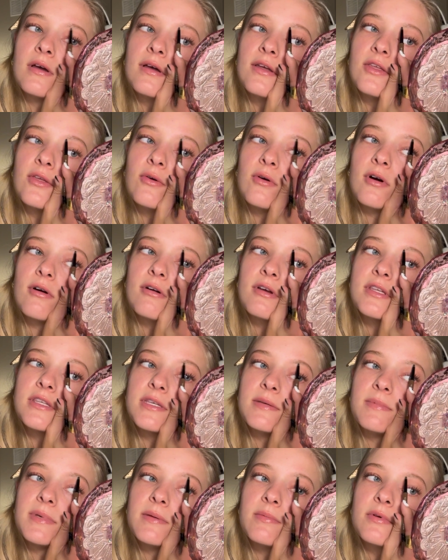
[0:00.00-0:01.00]
you always see
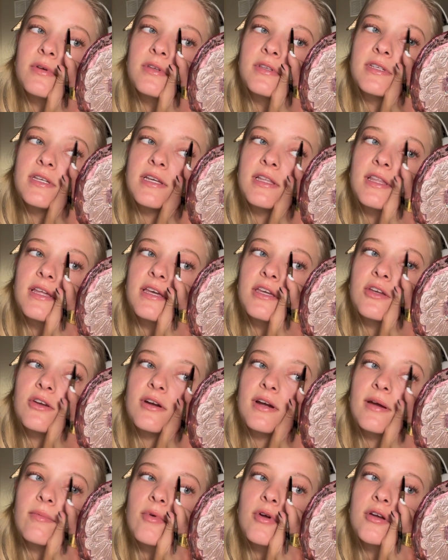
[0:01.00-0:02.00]
people say like your
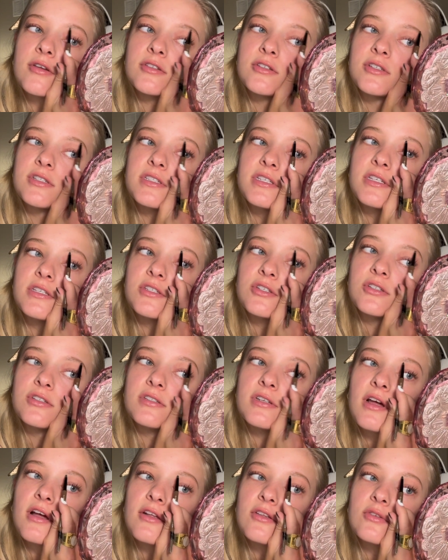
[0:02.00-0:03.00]
eyebrows are sisters,
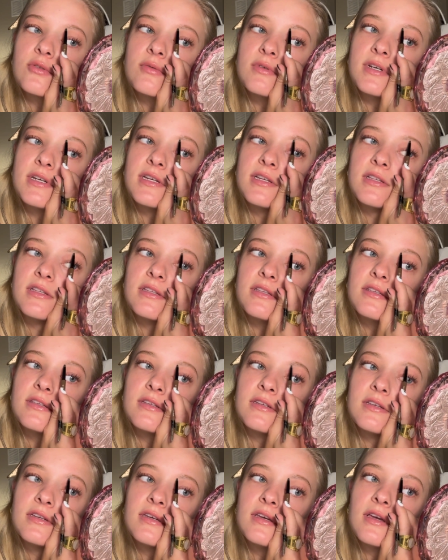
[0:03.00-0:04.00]
not twins.
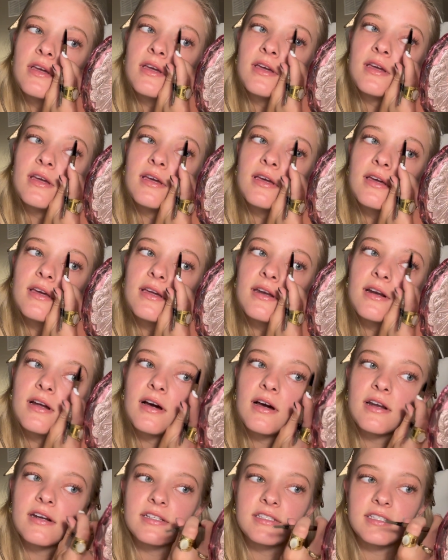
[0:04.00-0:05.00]
And
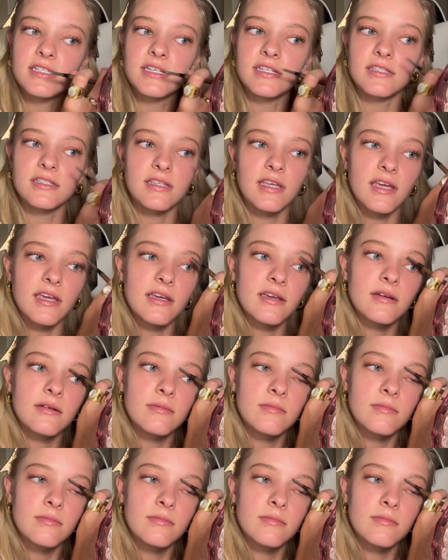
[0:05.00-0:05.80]
honestly, it's like